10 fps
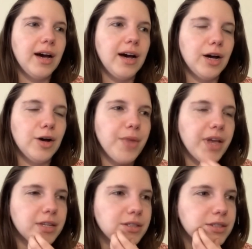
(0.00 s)
um,
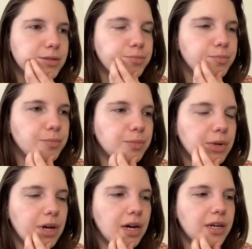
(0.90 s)
and
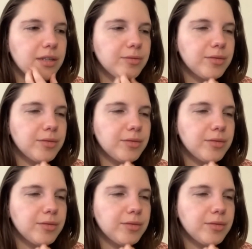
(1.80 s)
uh,